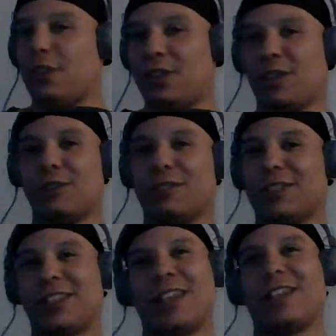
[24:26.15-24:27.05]

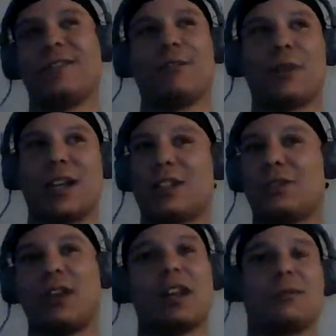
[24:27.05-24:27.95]
It's even when I
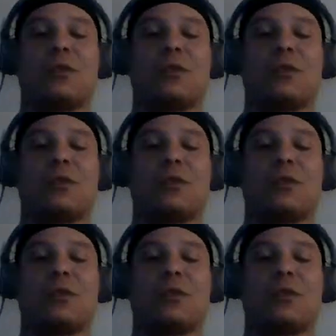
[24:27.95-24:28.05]
try.